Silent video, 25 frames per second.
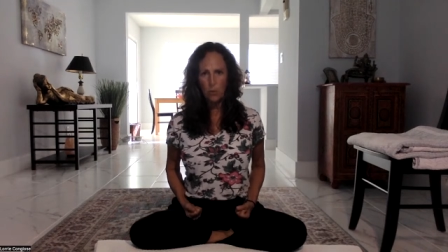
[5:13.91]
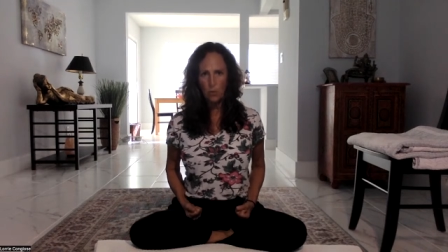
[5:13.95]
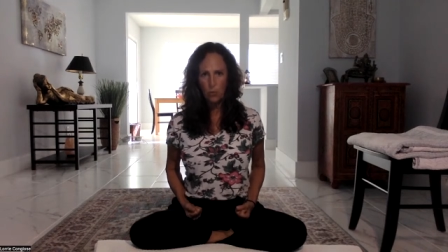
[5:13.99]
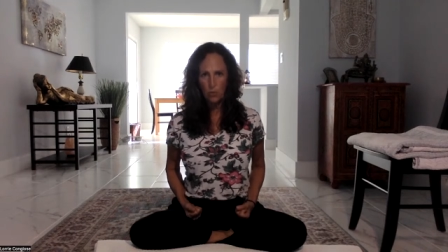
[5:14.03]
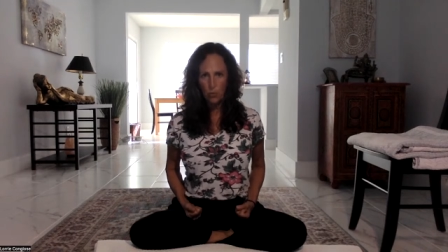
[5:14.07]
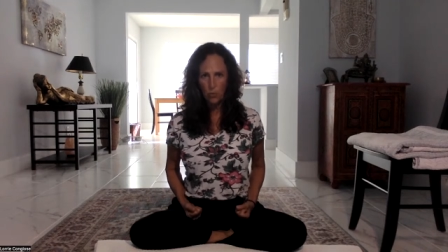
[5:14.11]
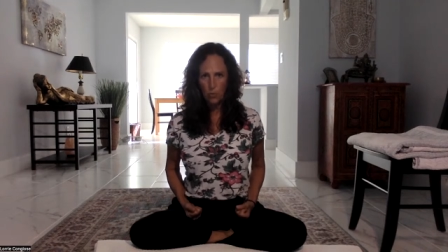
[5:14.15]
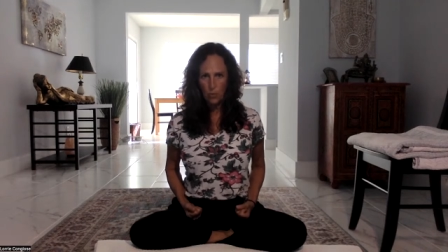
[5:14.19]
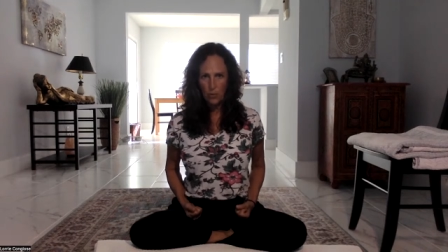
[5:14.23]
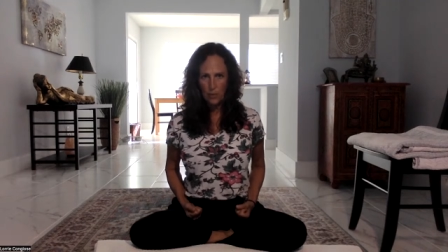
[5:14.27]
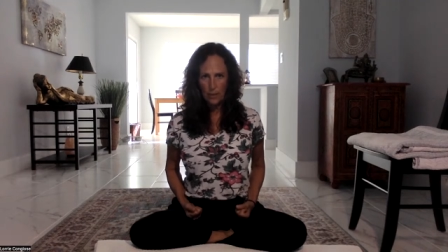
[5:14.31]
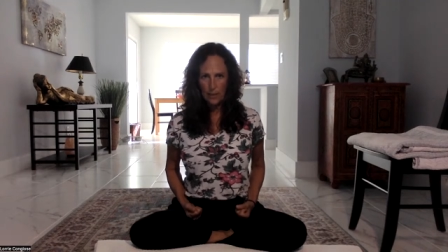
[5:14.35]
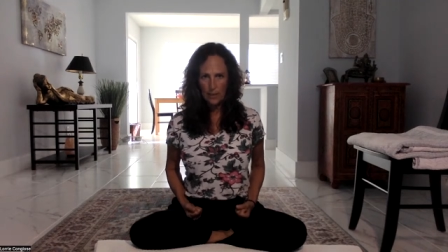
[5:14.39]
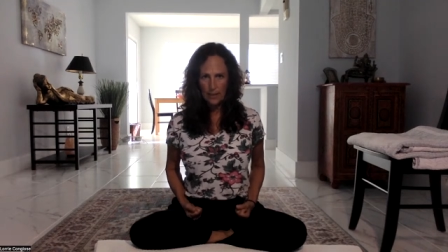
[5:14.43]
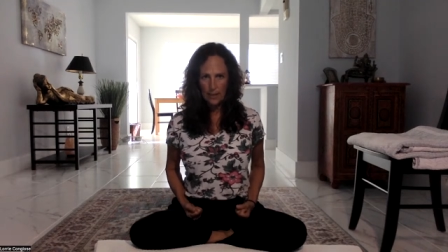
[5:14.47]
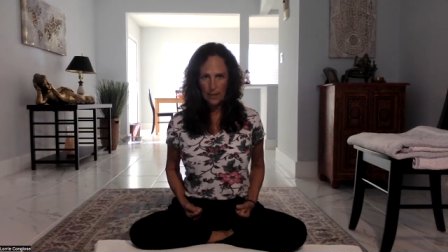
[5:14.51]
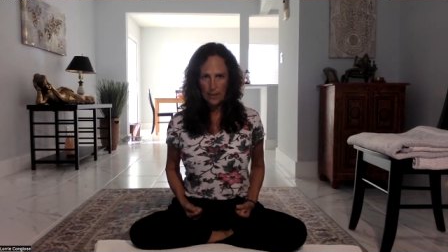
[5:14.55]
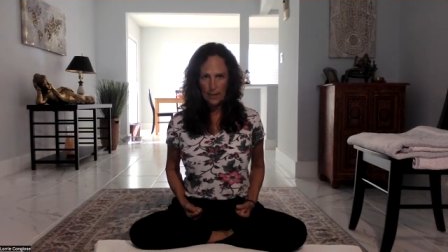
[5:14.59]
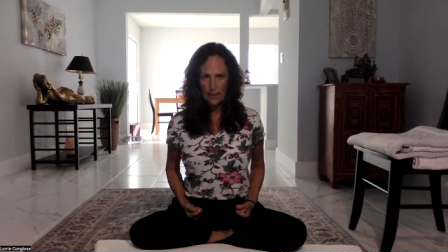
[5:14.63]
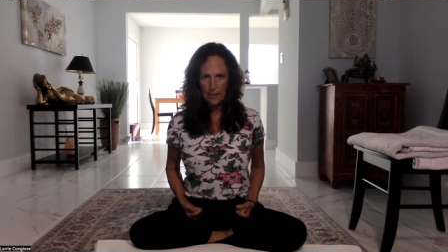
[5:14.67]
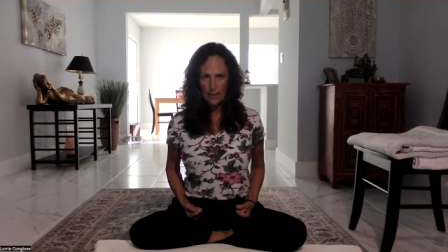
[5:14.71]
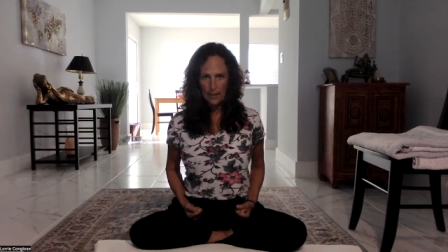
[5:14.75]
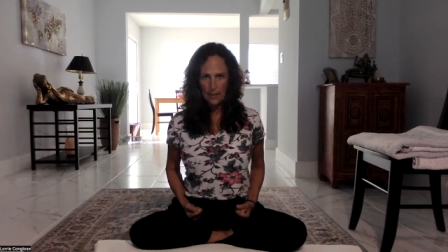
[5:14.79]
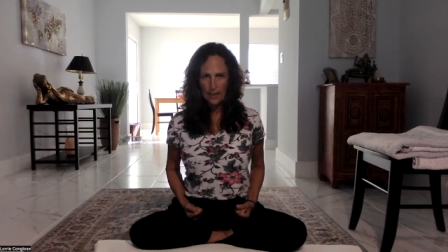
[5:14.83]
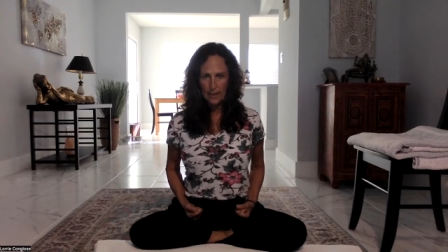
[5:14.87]
groin
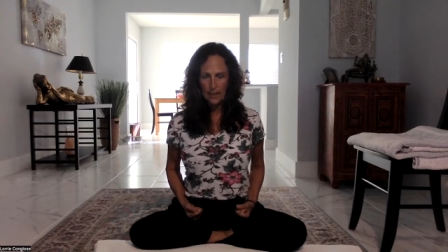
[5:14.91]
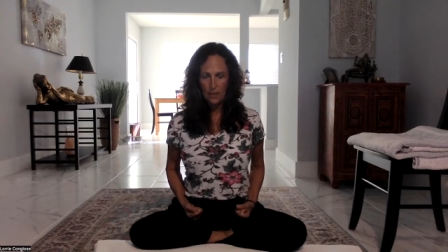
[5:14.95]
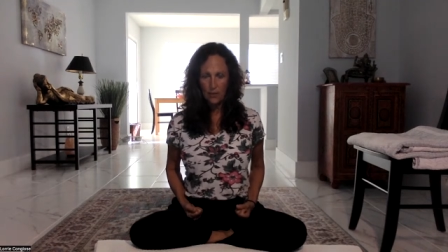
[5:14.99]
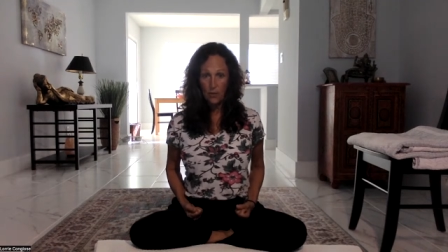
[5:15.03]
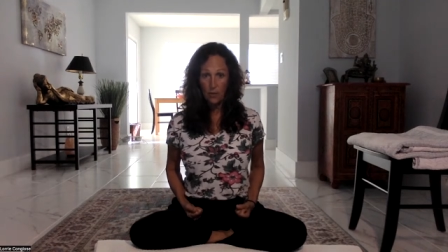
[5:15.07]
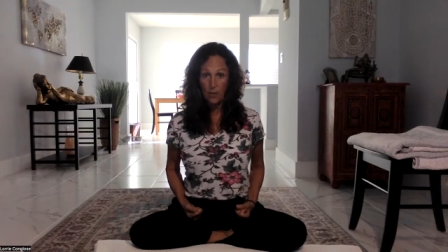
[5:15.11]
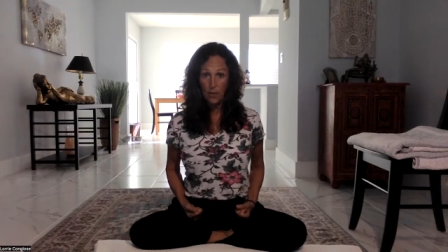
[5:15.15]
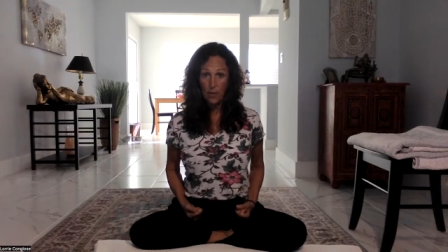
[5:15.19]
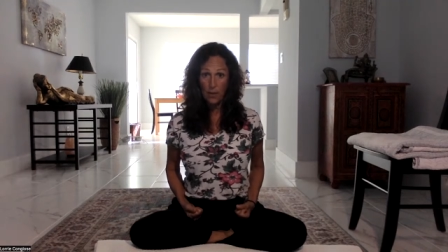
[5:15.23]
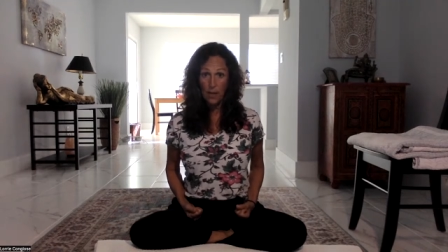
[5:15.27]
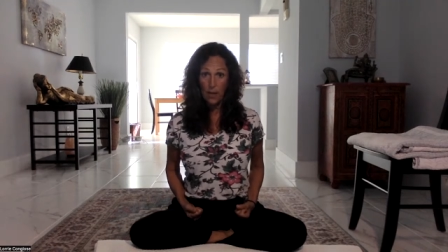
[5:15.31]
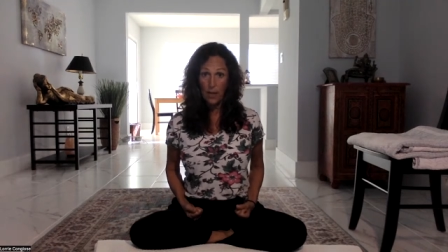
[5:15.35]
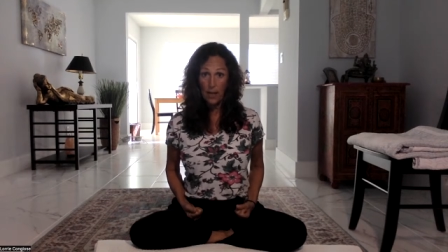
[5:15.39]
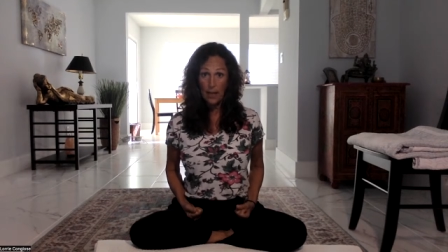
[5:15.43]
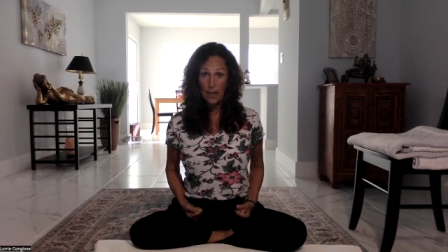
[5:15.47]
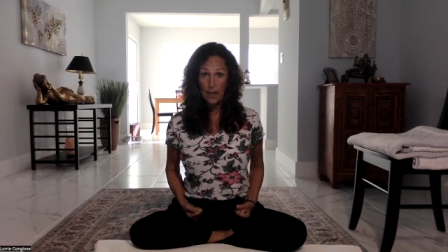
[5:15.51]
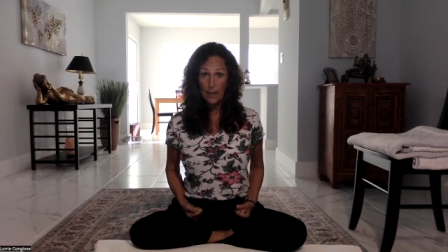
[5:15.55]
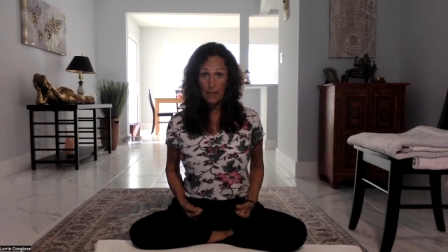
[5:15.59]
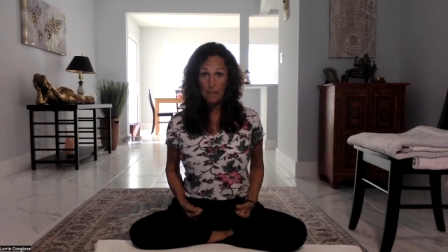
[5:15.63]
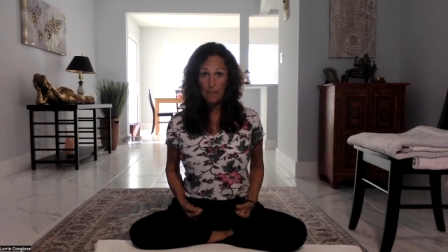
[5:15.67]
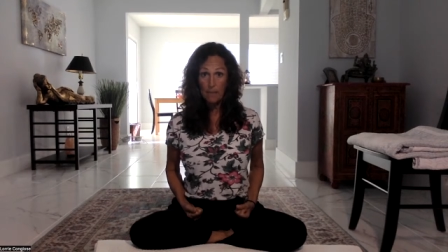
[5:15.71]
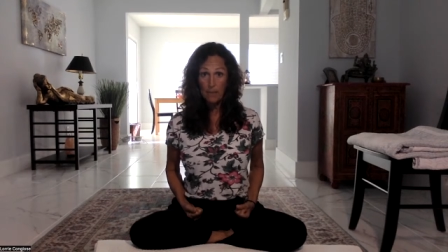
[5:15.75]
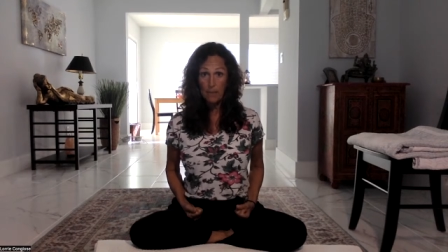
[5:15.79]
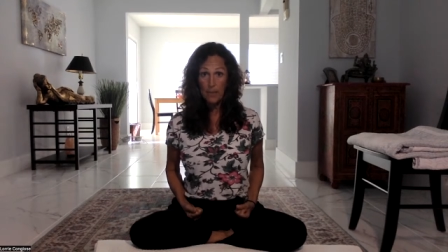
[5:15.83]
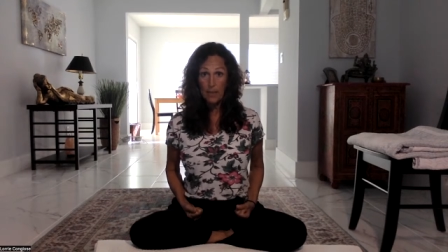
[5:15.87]
and the inner
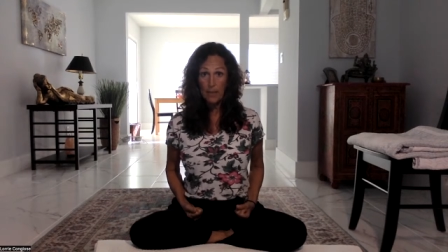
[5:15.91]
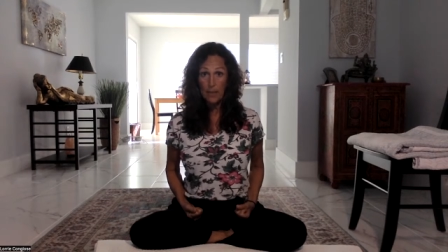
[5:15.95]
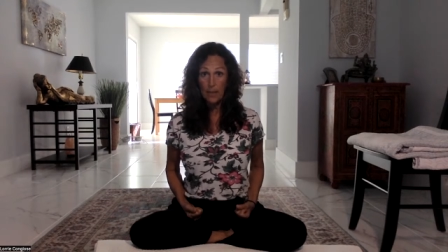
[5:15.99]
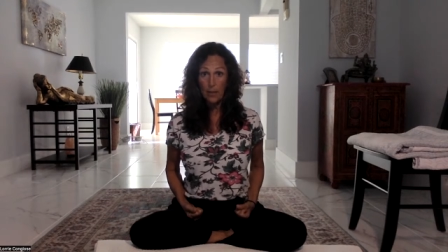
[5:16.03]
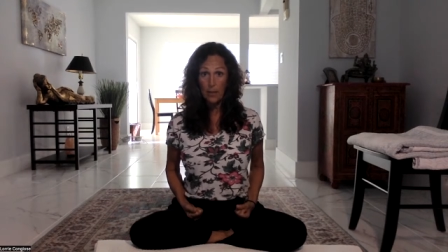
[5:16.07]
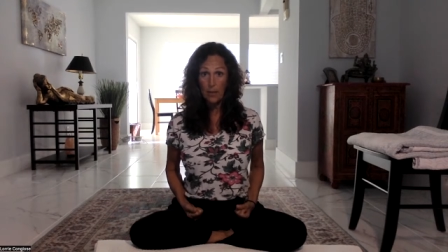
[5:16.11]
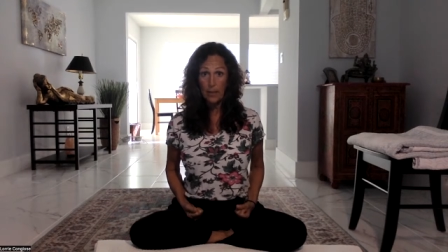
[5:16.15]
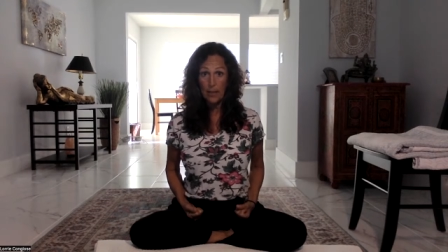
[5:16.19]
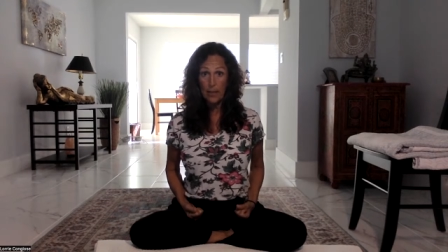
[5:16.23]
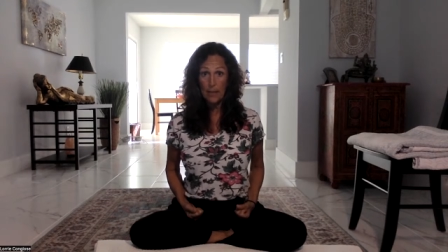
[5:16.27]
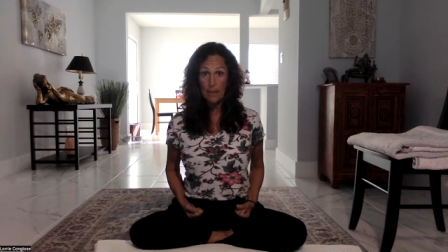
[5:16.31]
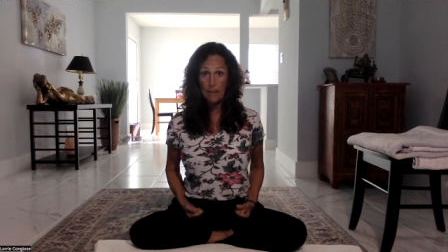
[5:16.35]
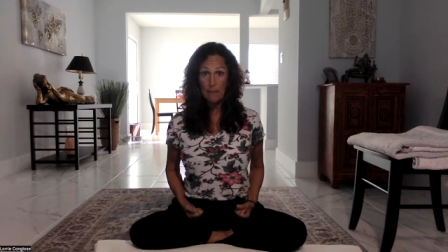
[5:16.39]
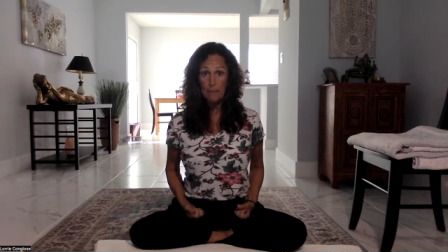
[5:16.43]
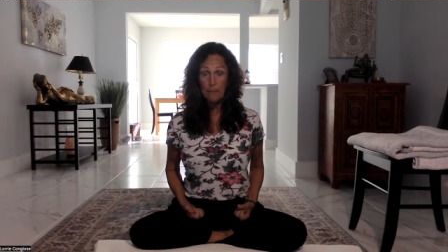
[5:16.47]
thigh area.